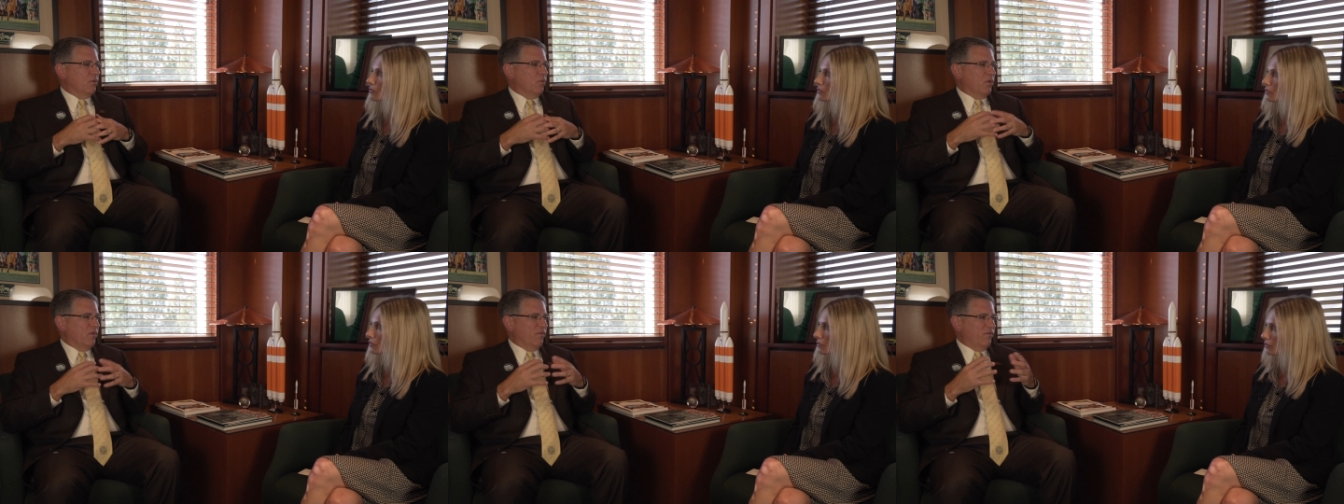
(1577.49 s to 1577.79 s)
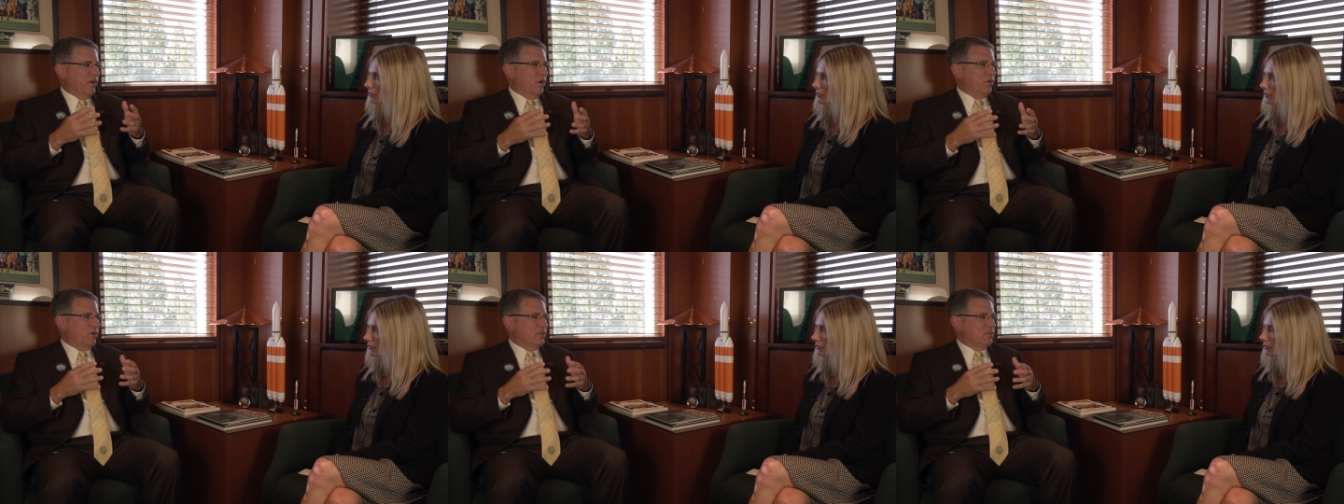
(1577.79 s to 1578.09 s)
we're
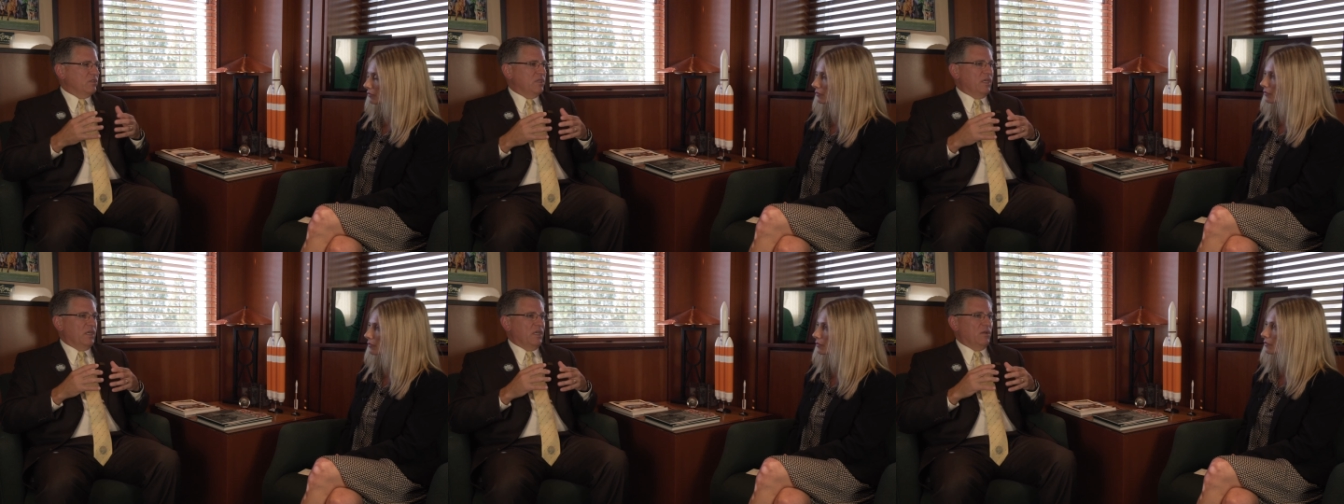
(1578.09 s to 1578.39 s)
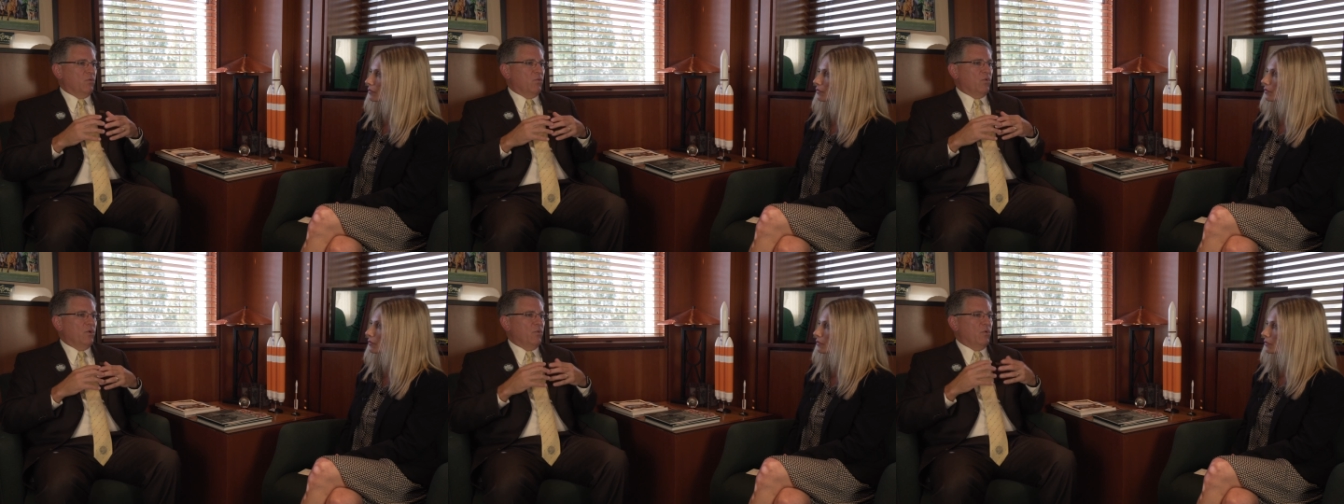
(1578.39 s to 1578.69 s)
focusing
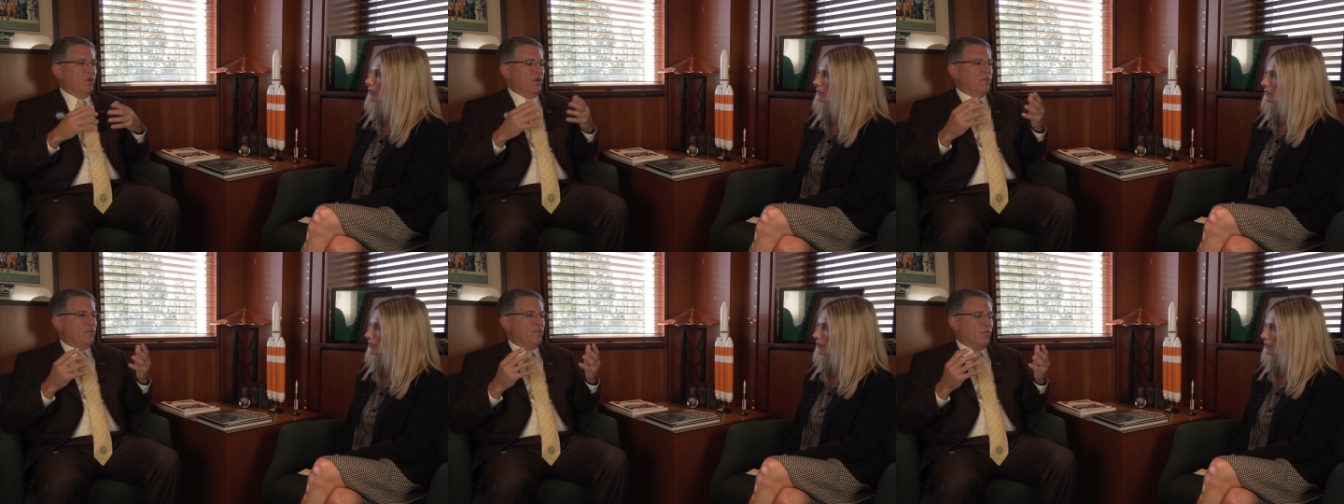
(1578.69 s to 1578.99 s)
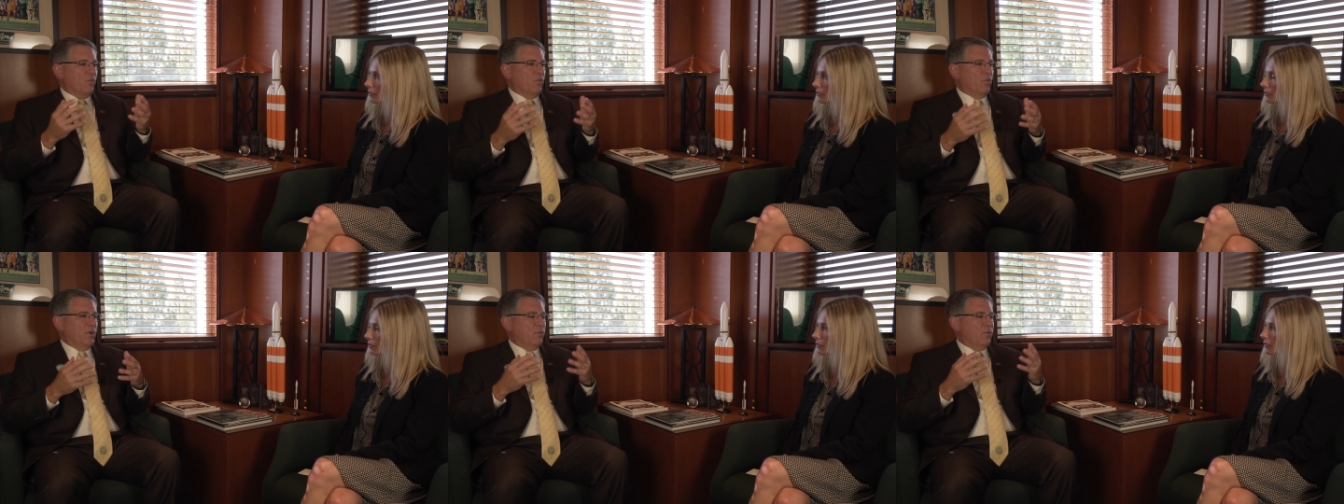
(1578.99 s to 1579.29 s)
and we want to
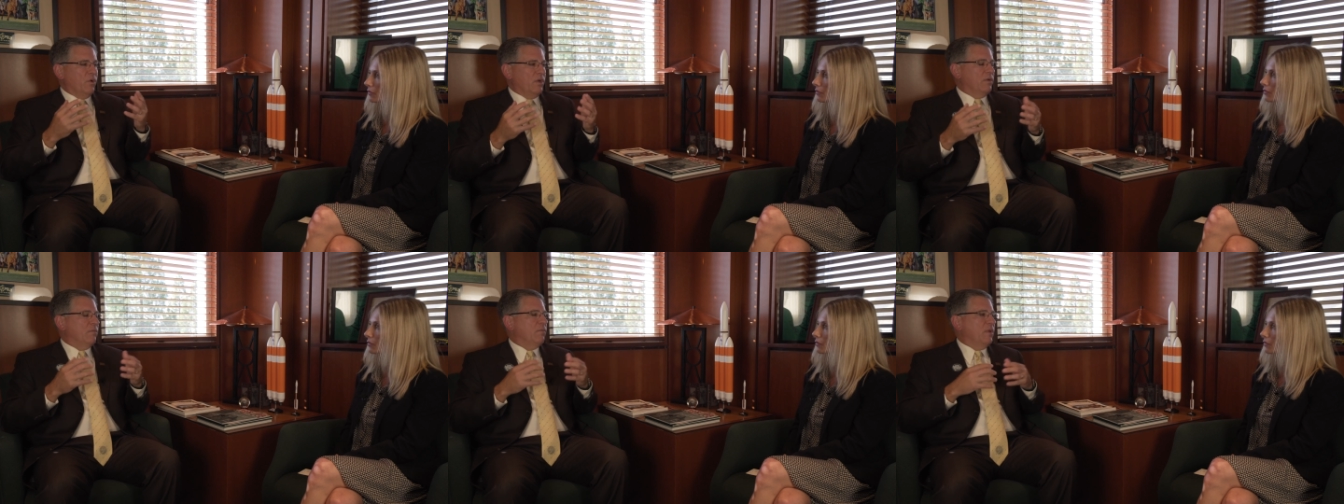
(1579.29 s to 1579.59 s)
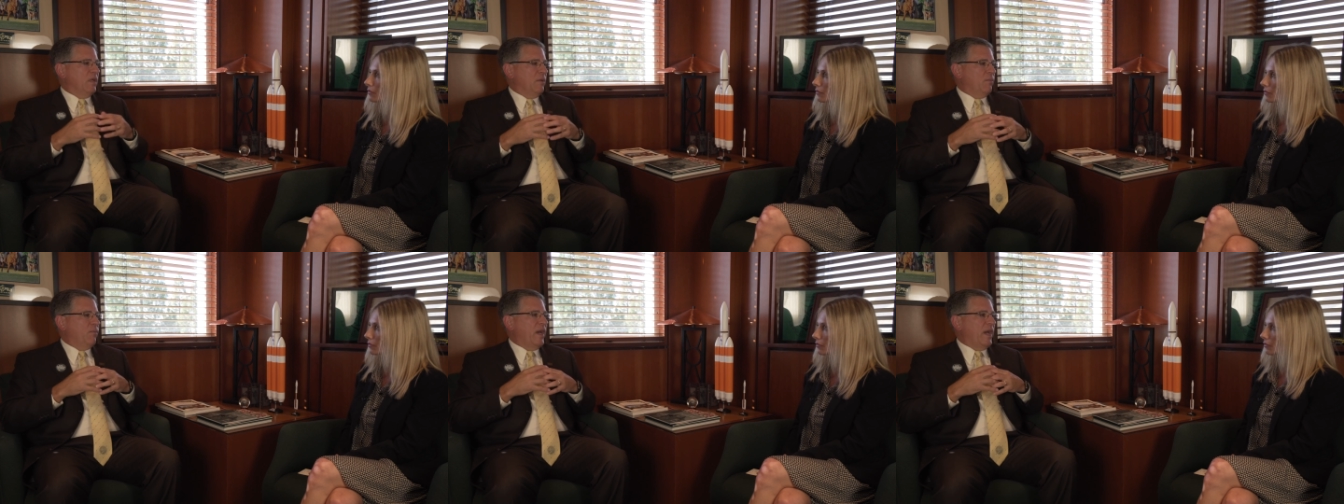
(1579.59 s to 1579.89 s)
we want to
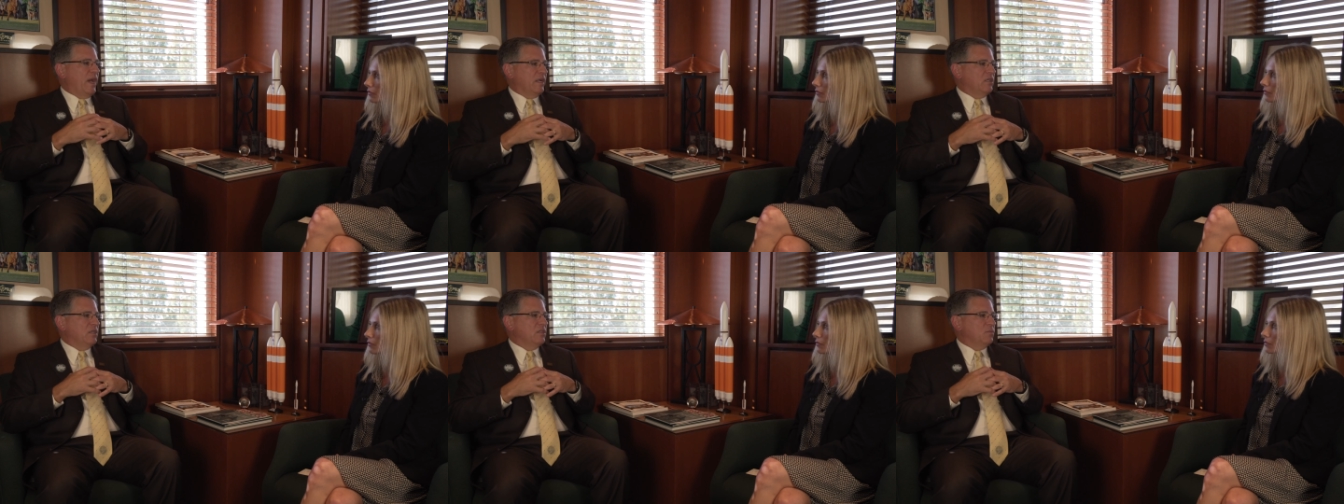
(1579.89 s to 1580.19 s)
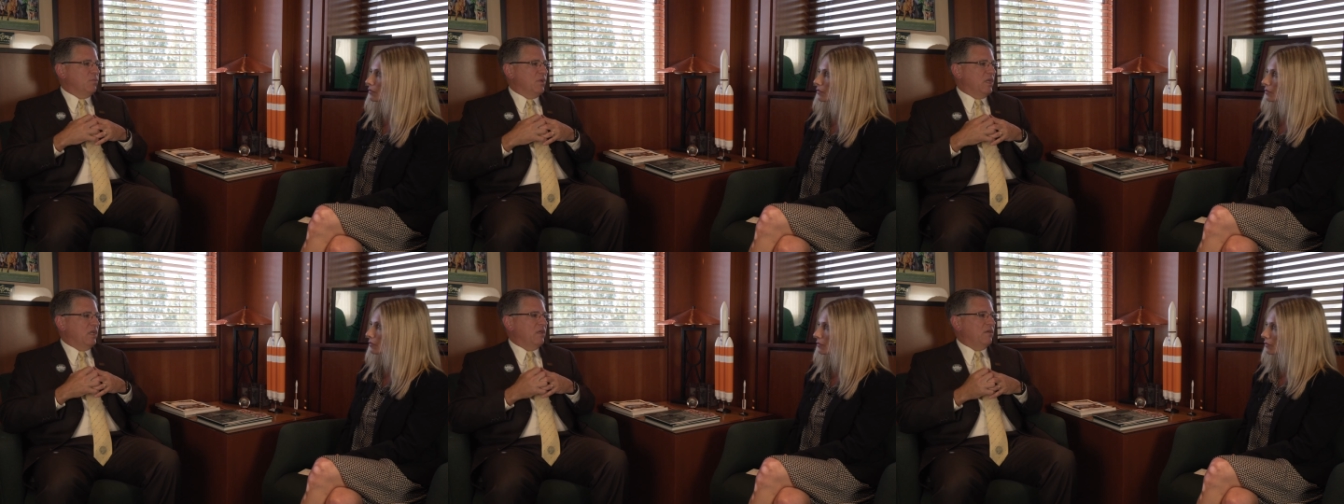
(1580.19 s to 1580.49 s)
impact
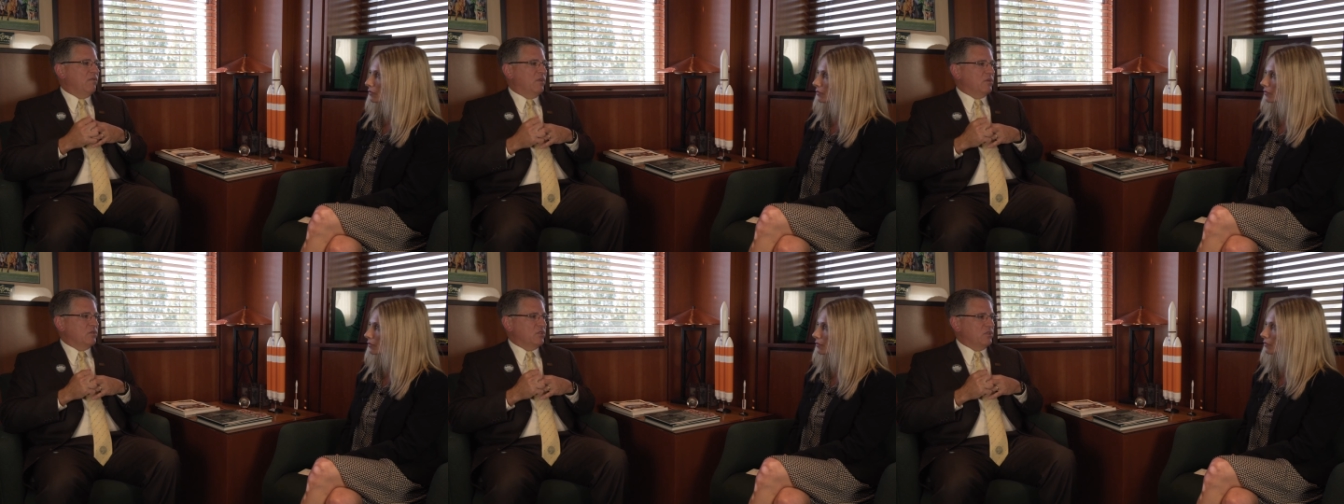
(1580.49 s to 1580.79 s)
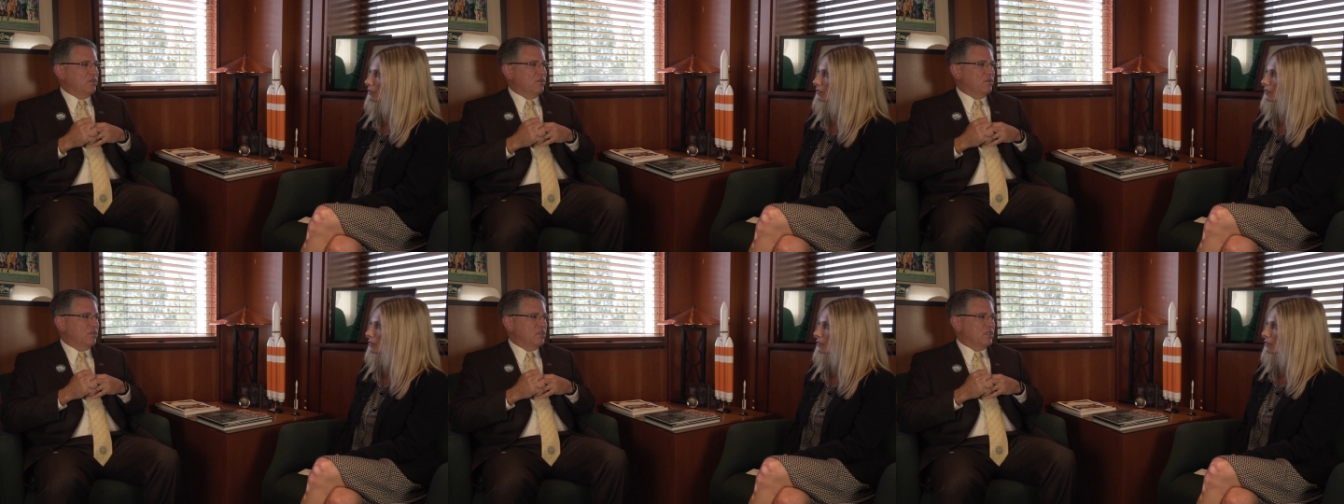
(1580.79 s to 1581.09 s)
as many of those
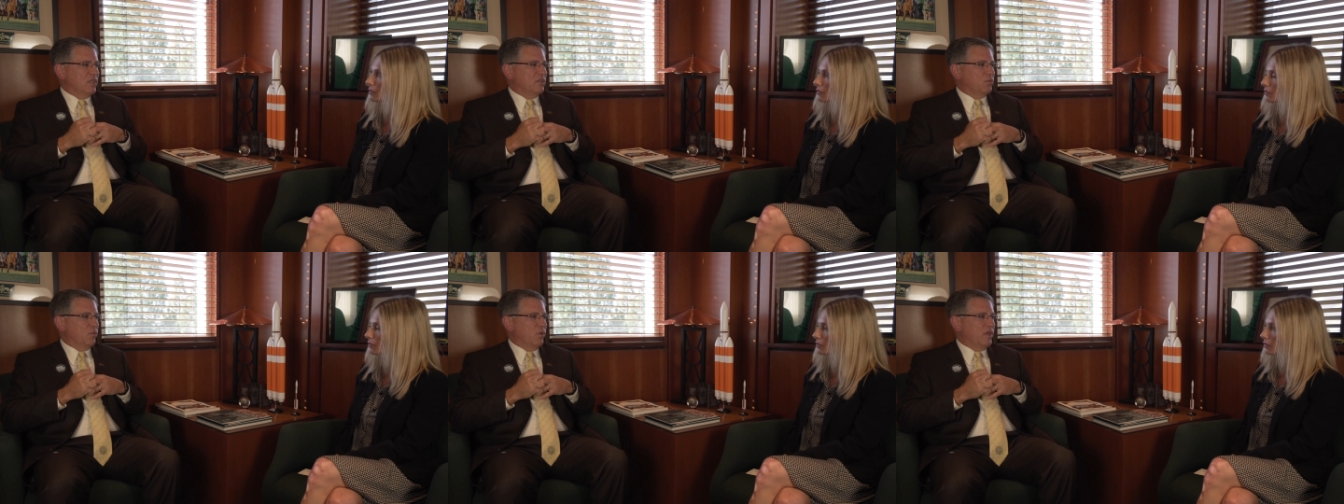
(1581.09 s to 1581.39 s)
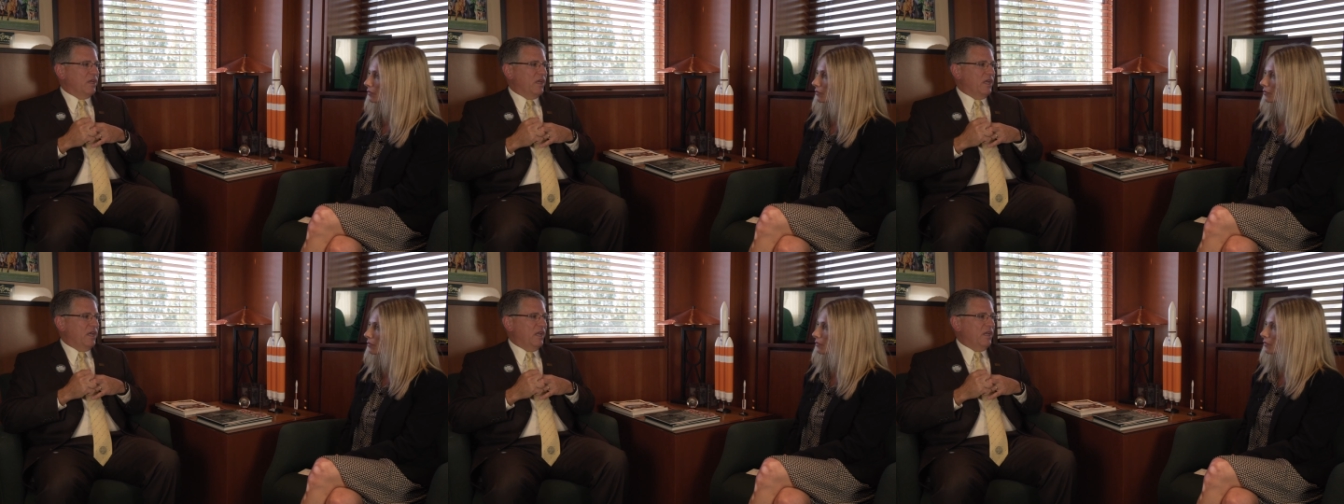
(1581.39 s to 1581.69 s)
students as we
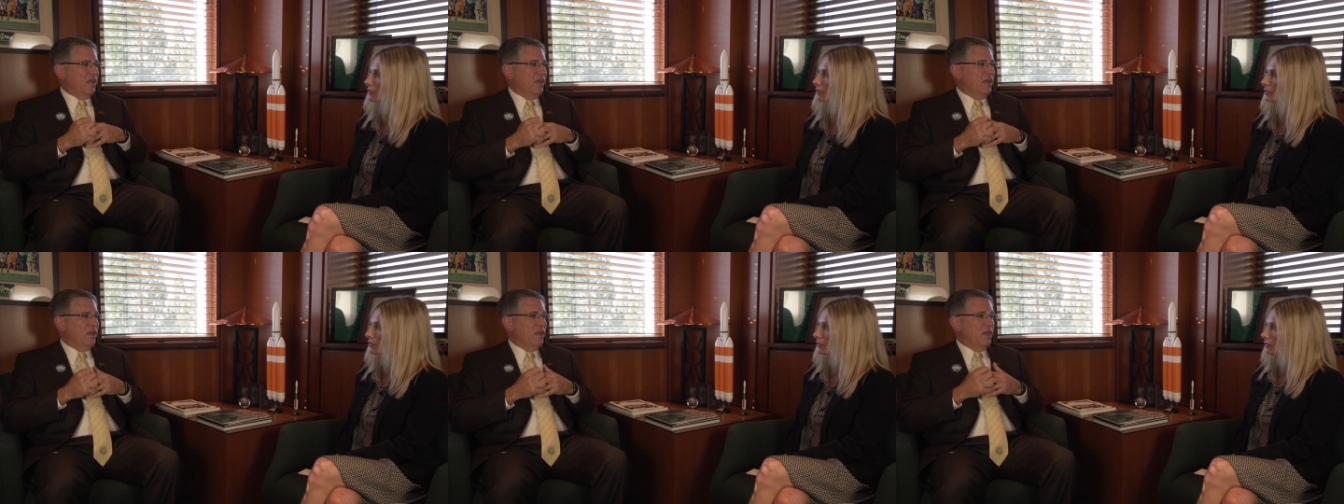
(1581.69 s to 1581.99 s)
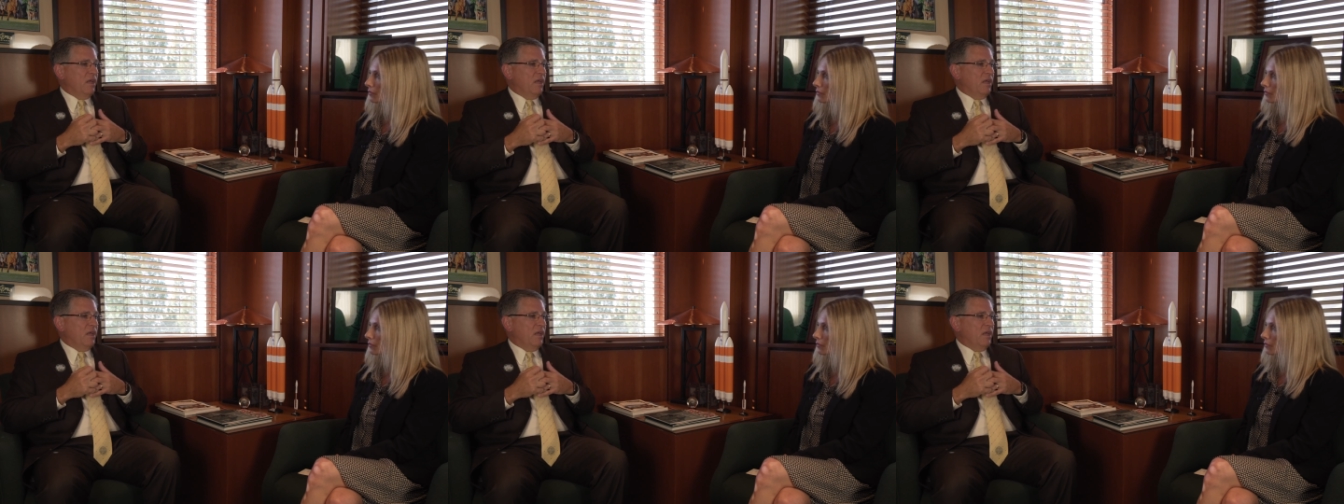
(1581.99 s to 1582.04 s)
can,